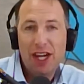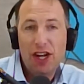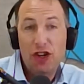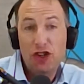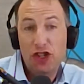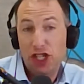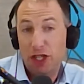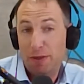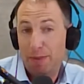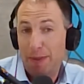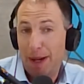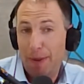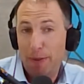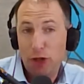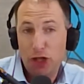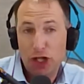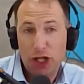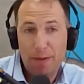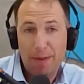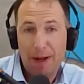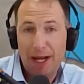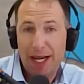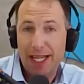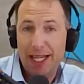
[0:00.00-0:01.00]
just published
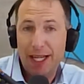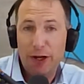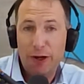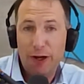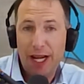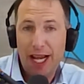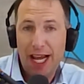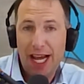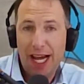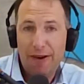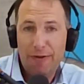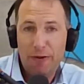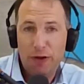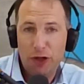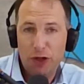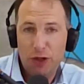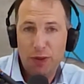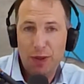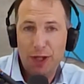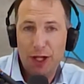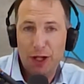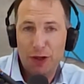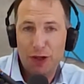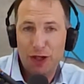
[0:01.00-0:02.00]
about a year and a half or 2
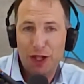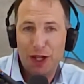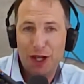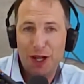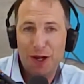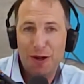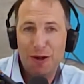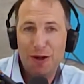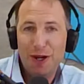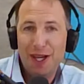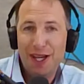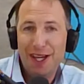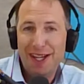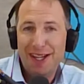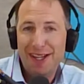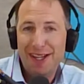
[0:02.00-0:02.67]
years ago.